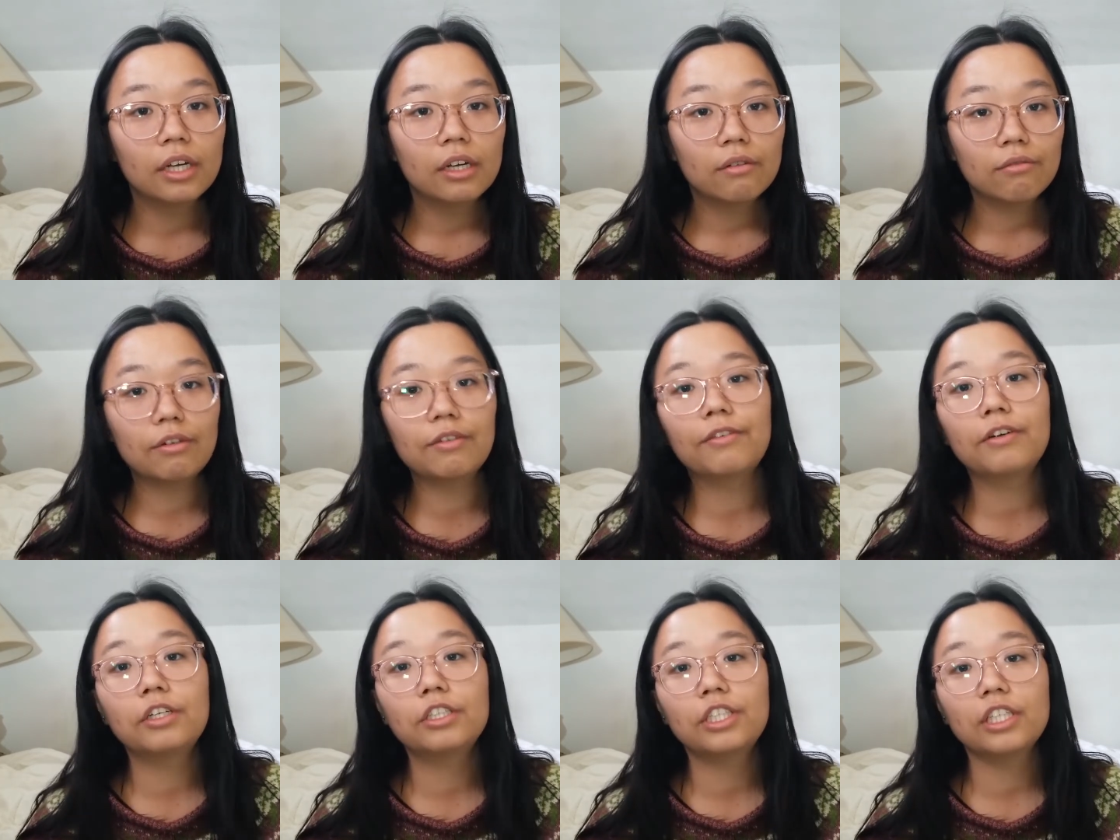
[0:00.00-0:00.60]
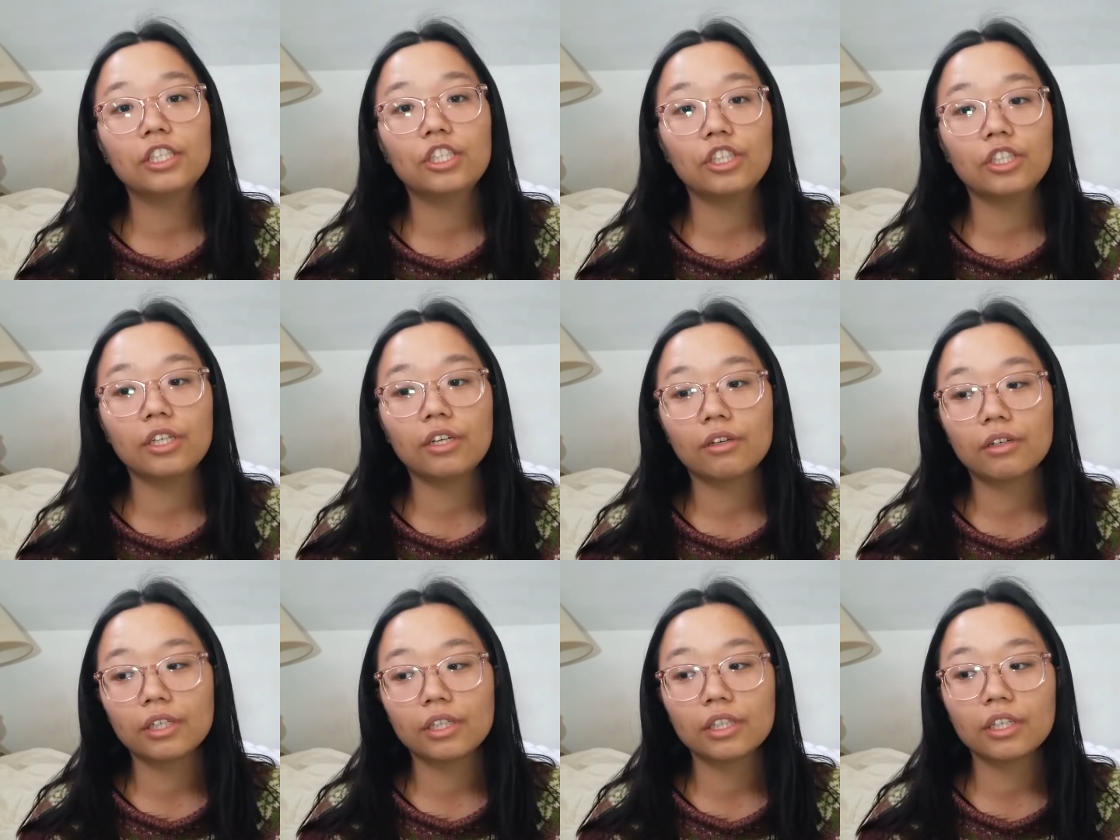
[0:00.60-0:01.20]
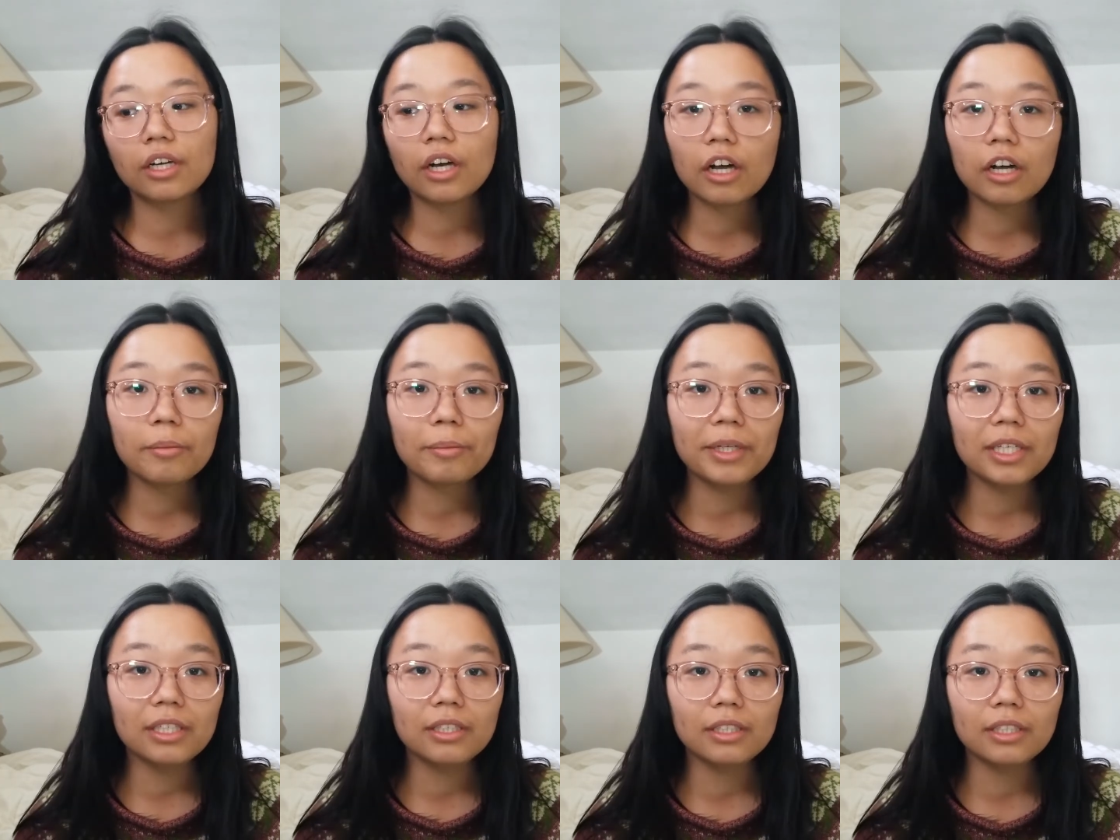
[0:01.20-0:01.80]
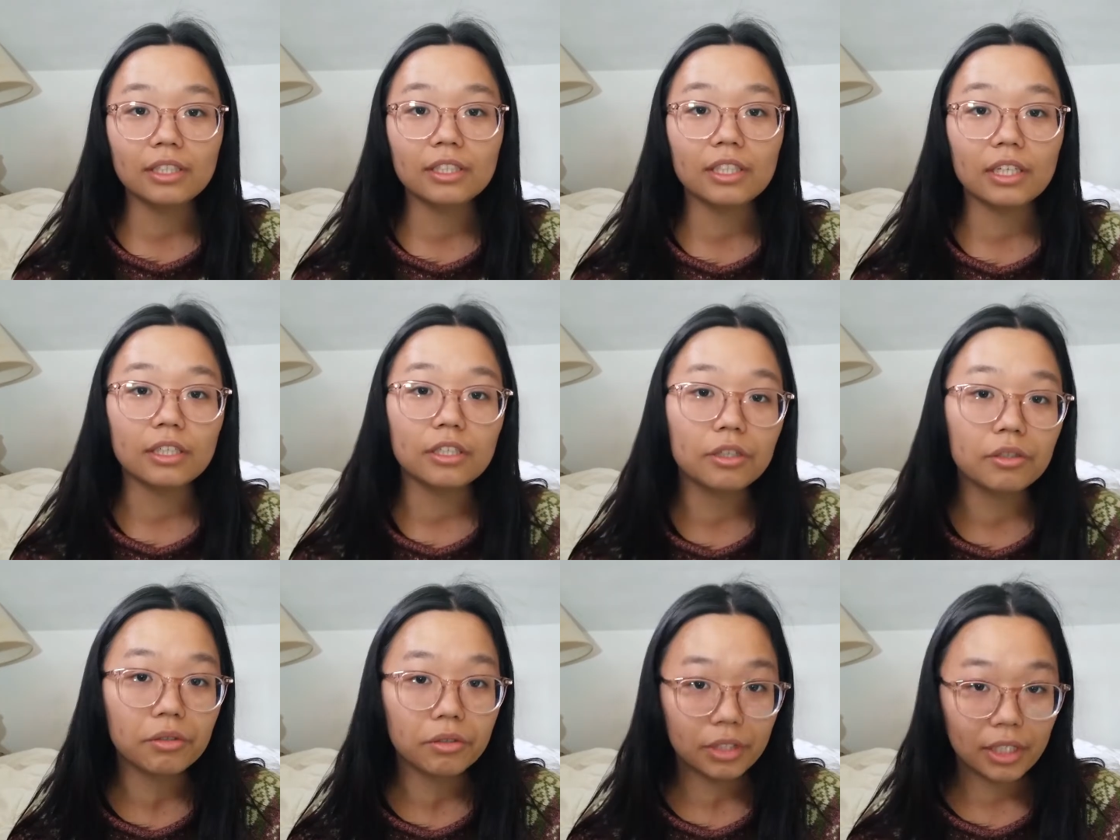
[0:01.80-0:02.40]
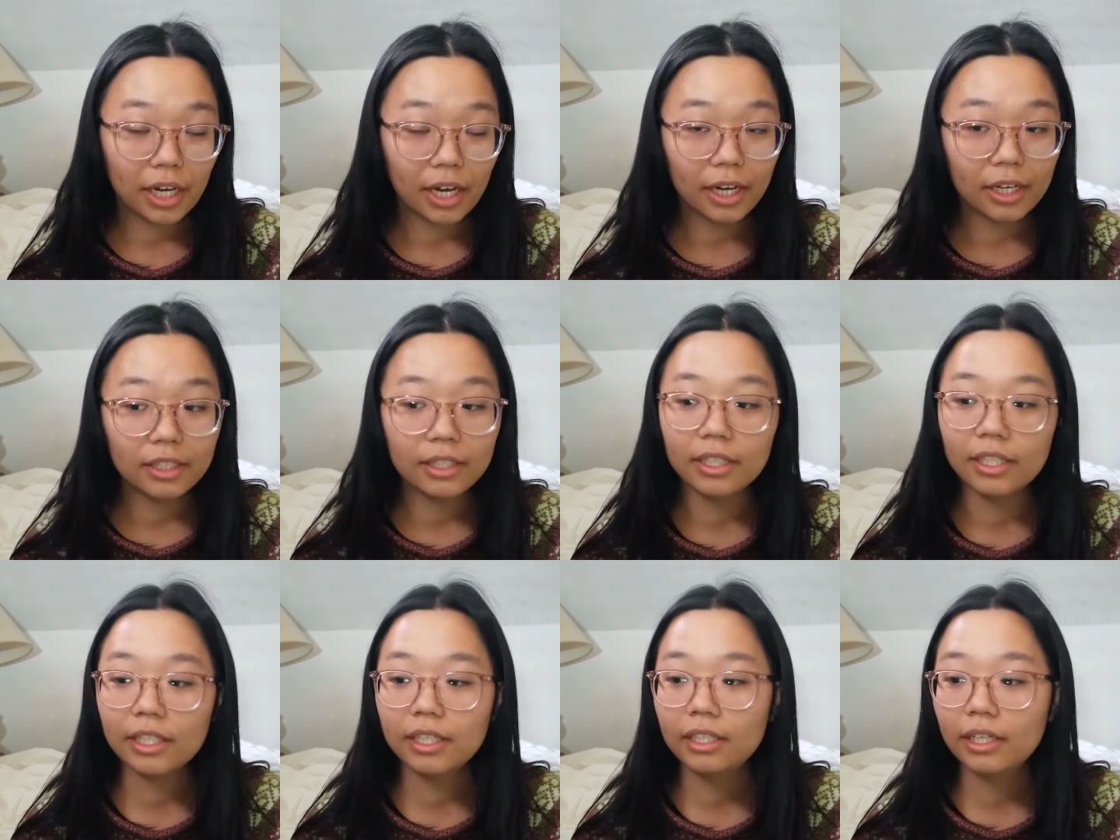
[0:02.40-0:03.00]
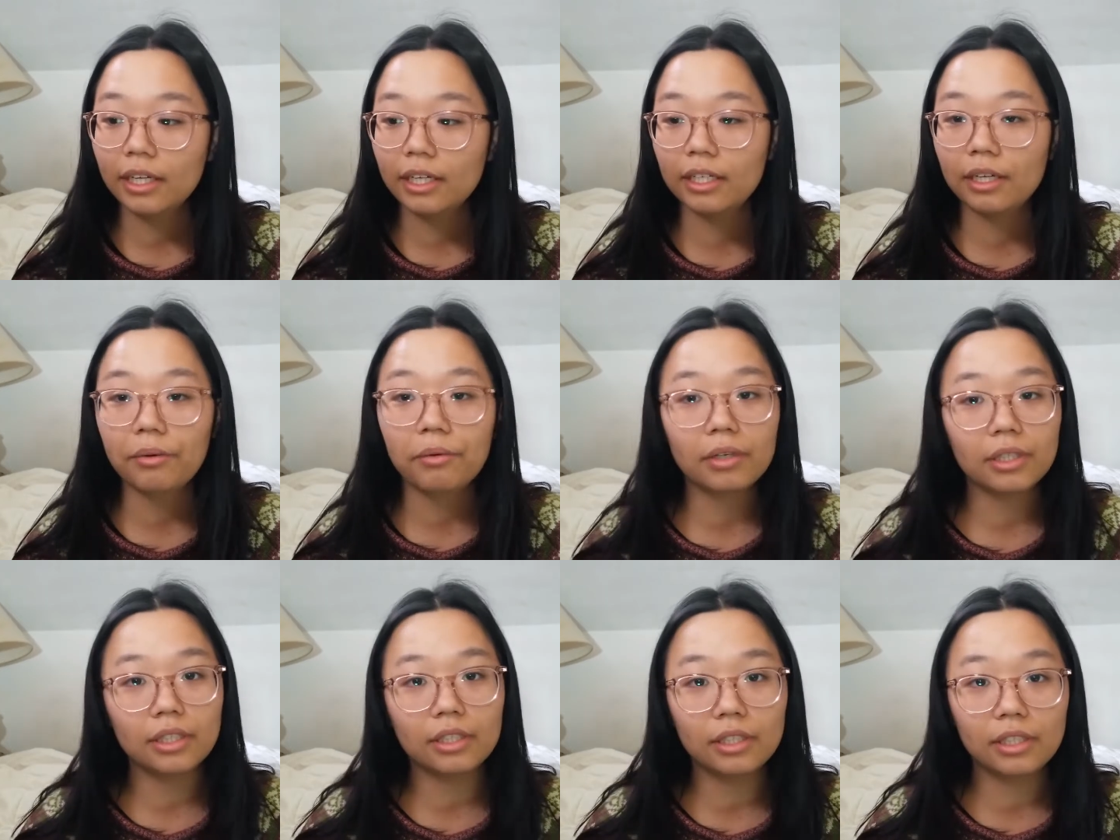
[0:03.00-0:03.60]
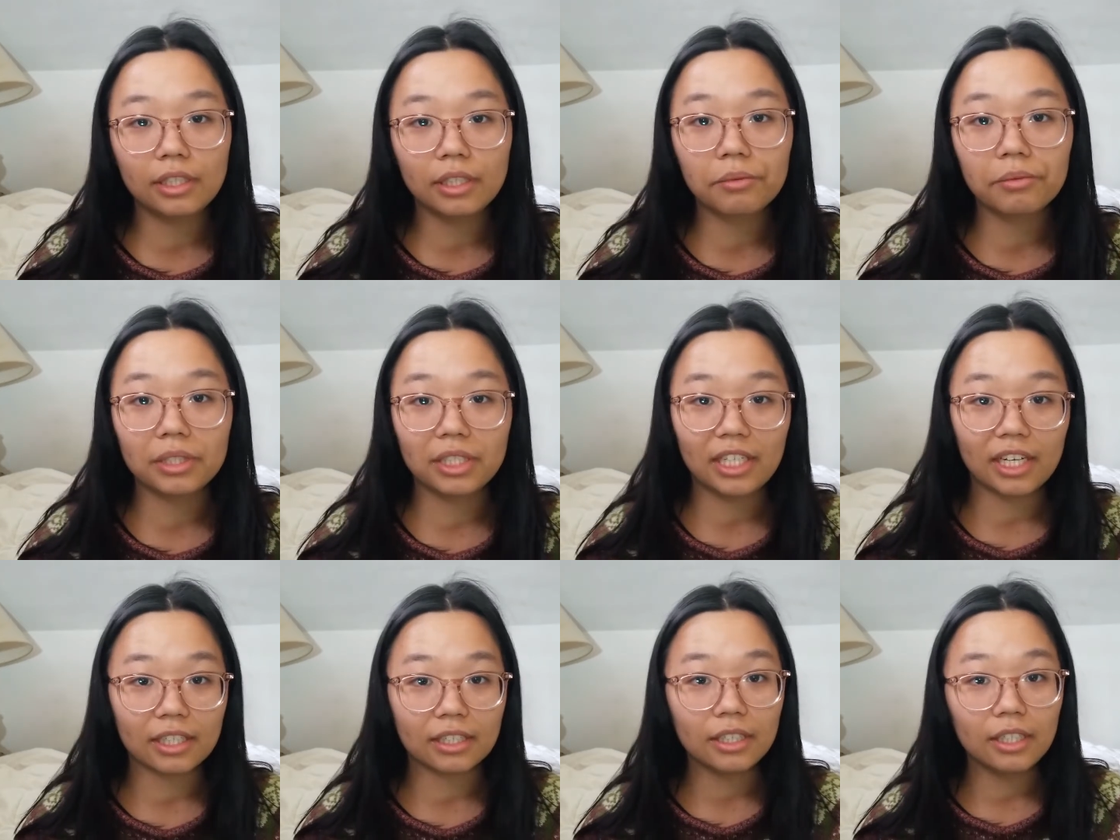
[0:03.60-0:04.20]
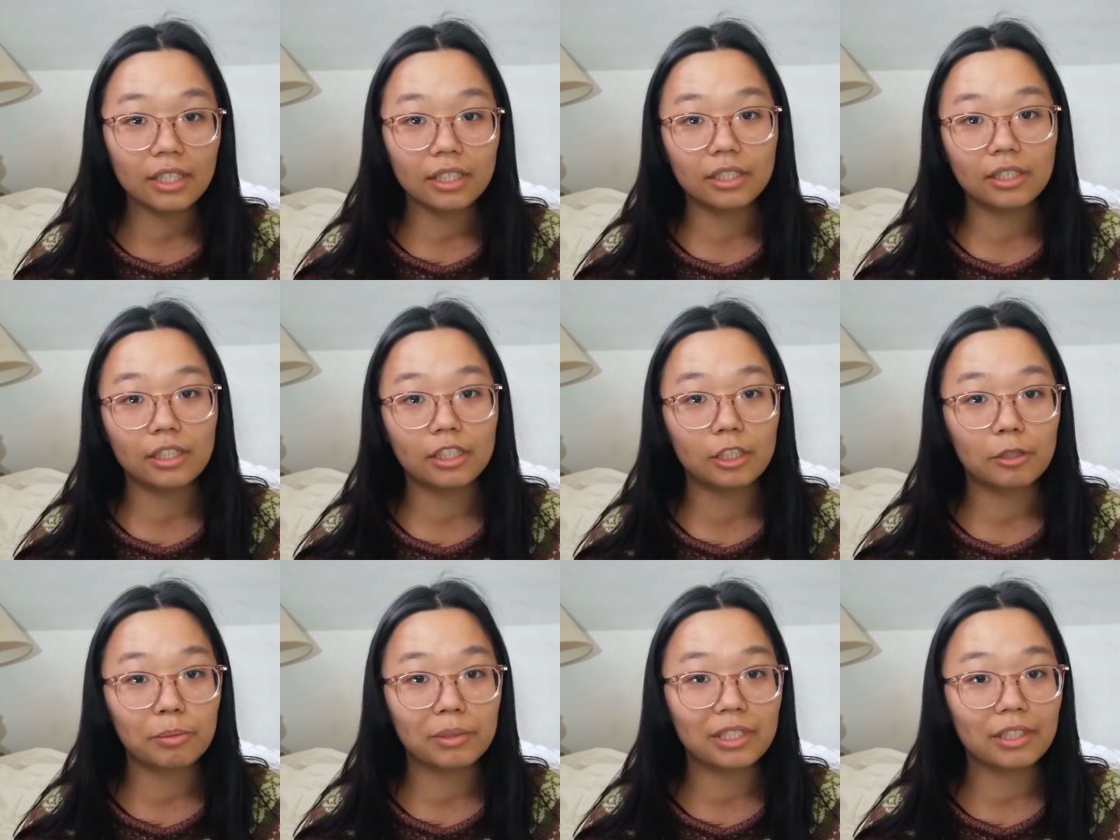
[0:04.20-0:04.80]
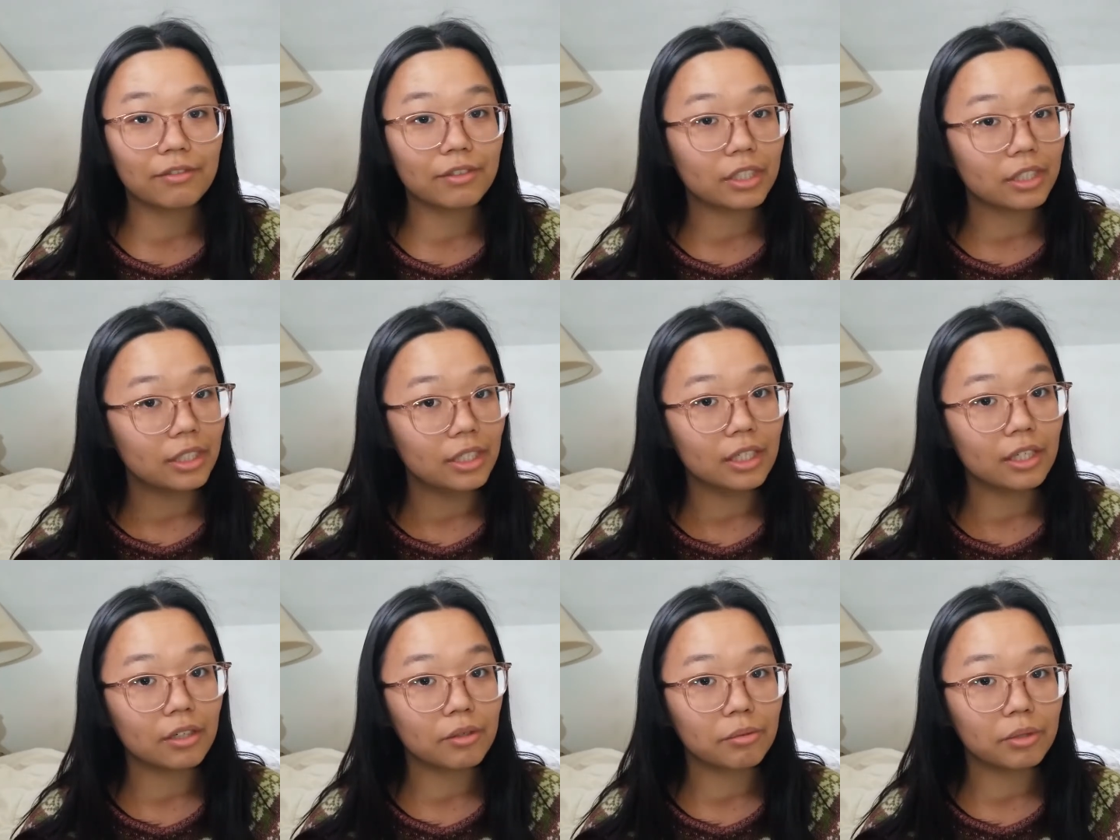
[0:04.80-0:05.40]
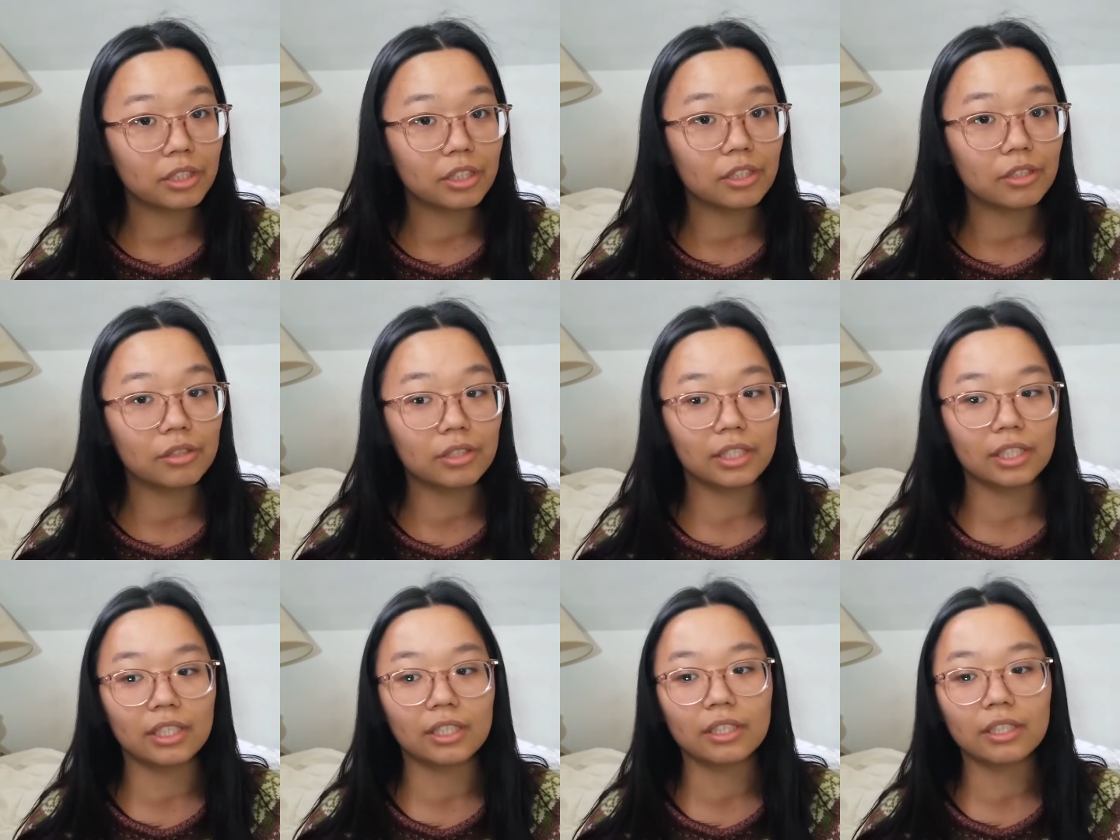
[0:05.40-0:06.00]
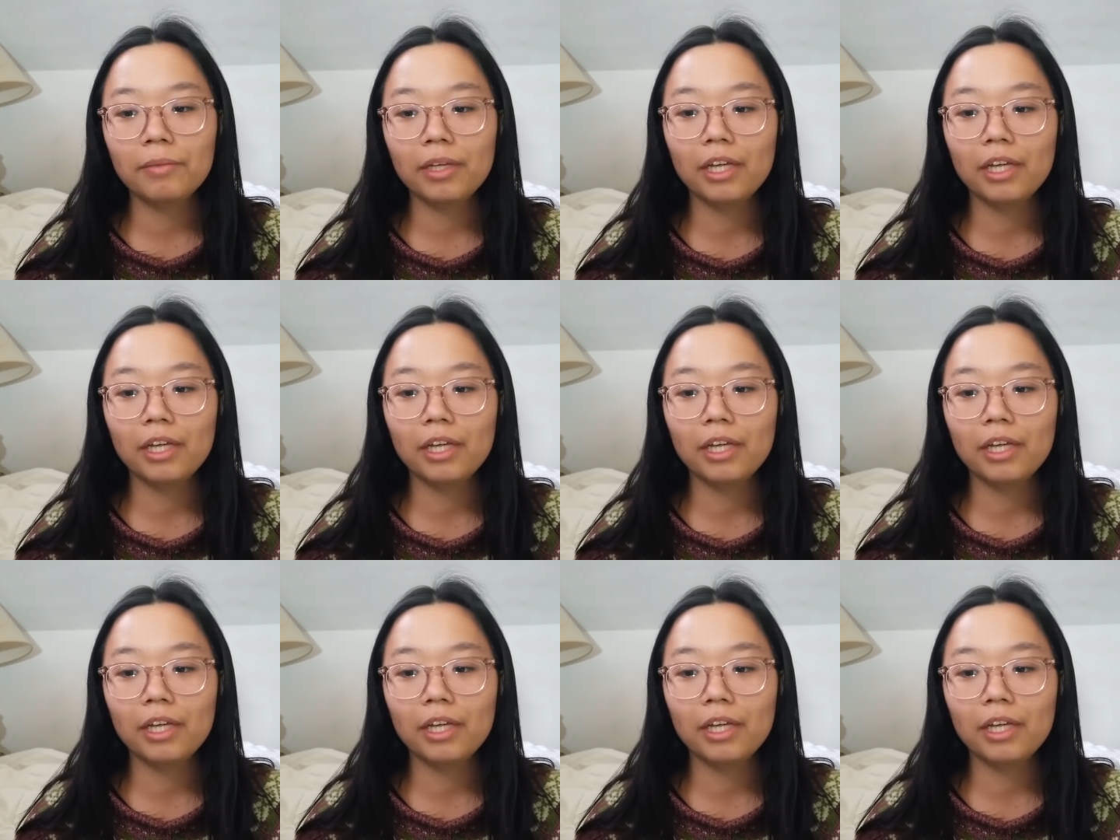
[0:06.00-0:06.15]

reverse engineering the garment, since I knew it was hand knit and I wanted to see what techniques this specific knitter was using.